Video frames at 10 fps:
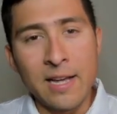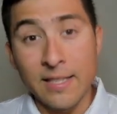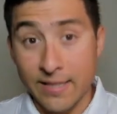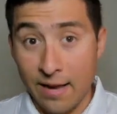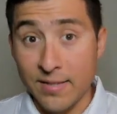
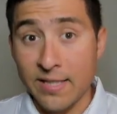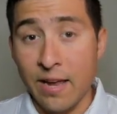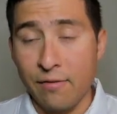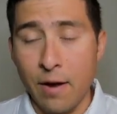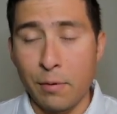Stay
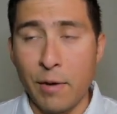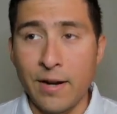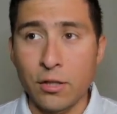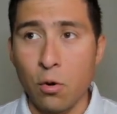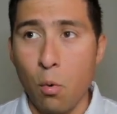safe,
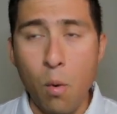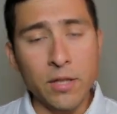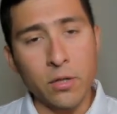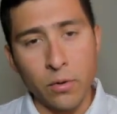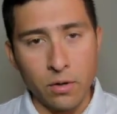everybody. So
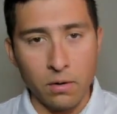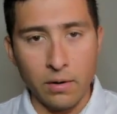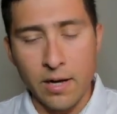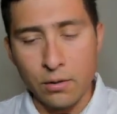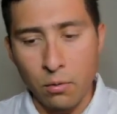what's going on, guys?